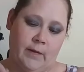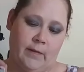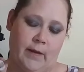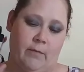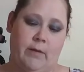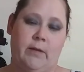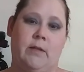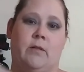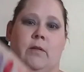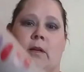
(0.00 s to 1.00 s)
that one.
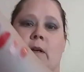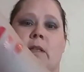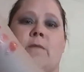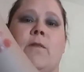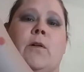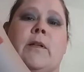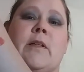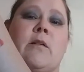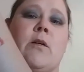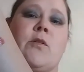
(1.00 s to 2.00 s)
So there is full
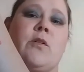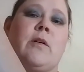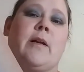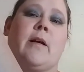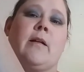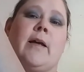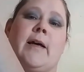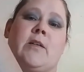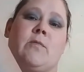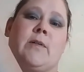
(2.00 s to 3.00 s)
disclosure in our
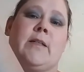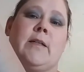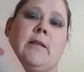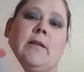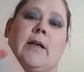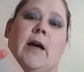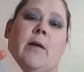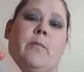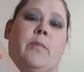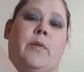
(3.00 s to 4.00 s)
last one. Look at
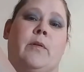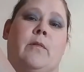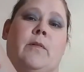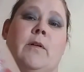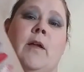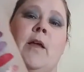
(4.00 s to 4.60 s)
how beautiful.